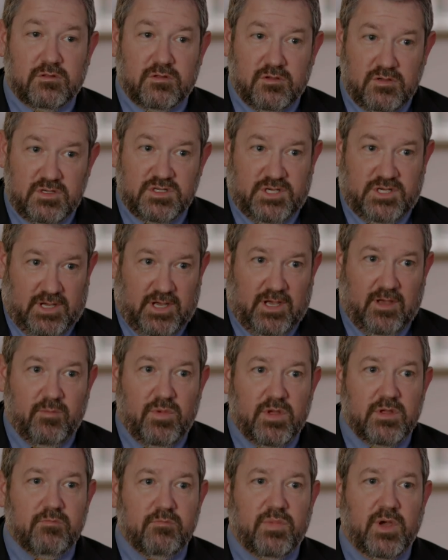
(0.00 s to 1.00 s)
good job,
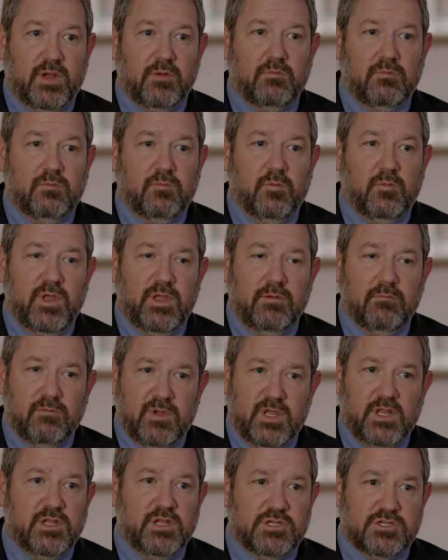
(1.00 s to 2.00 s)
but we
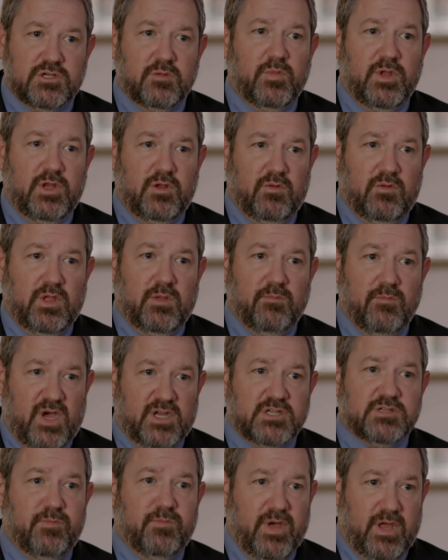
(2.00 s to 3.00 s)
really should be doing
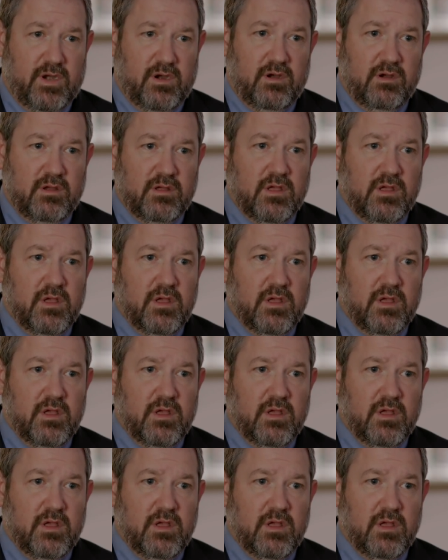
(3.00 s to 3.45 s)
much better.